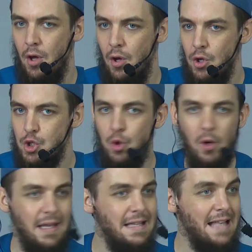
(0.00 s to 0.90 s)
So
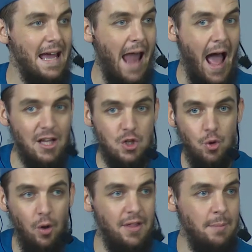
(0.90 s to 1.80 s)
he said, I
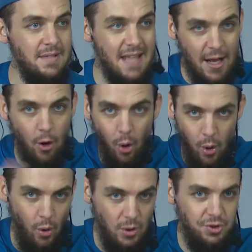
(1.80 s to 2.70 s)
saw them take
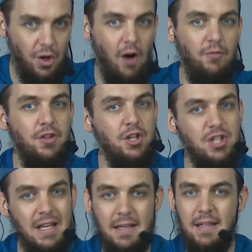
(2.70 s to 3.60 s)
hold of the
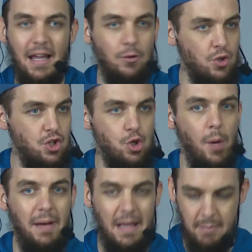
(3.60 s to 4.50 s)
jinni that was
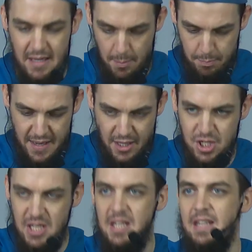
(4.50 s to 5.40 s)
troubling me, the big
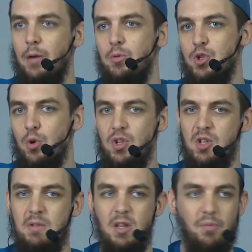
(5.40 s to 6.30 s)
jinni that was causing
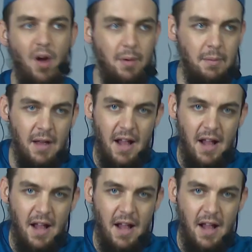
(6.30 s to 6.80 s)
me the problem.